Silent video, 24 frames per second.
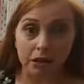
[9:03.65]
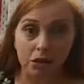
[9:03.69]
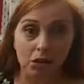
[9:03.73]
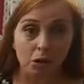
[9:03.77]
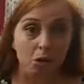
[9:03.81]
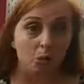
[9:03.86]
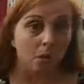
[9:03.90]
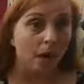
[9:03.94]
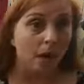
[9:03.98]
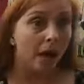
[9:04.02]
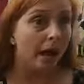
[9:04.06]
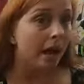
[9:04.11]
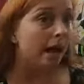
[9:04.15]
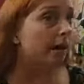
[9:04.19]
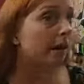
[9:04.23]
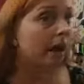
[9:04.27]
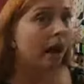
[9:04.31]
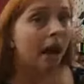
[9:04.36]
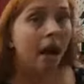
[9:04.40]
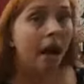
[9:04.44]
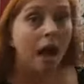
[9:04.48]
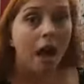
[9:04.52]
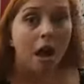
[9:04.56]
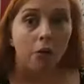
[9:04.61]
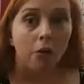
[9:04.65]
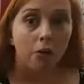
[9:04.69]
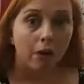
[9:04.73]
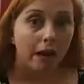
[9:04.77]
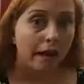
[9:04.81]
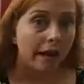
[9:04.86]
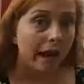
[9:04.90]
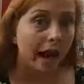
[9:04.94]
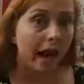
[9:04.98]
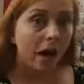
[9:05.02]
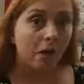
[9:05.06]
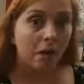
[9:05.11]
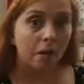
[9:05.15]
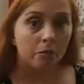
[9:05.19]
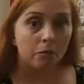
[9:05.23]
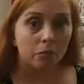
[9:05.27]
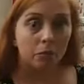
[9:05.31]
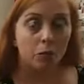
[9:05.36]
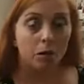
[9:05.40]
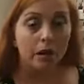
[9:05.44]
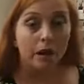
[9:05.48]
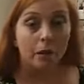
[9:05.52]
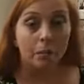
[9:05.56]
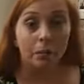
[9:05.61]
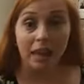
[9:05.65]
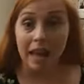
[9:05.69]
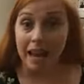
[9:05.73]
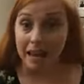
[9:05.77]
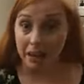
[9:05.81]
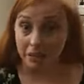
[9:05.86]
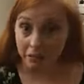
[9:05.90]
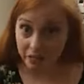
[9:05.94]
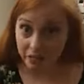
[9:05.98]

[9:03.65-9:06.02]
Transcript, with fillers: right now I'm doing a blade of 10,